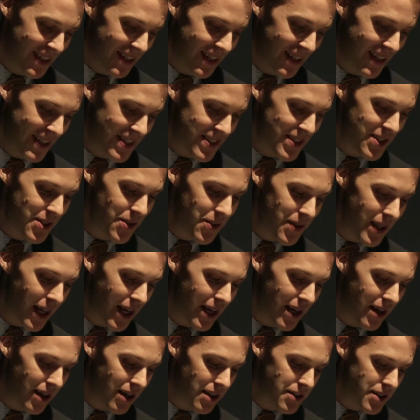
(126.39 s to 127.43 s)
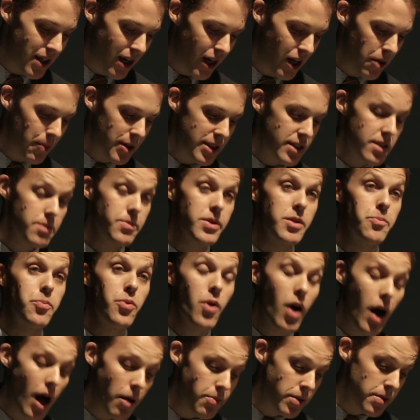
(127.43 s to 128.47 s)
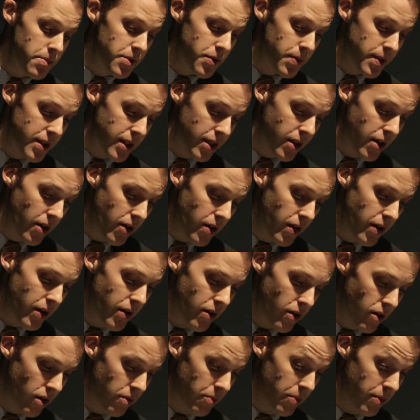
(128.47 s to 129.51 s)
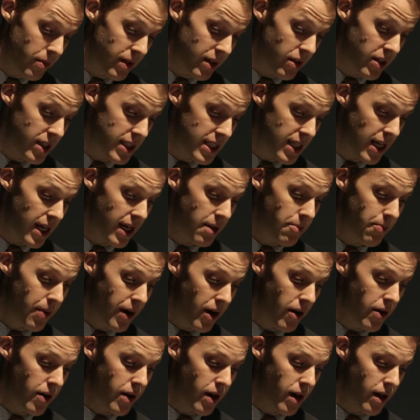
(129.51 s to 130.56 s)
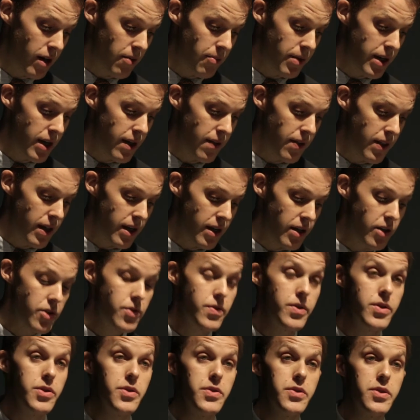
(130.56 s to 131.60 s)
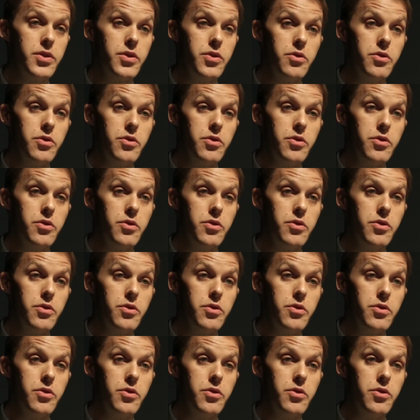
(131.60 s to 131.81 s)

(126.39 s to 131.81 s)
And to do that, I'll talk about some of the problems with the current urban design paradigm and then introduce a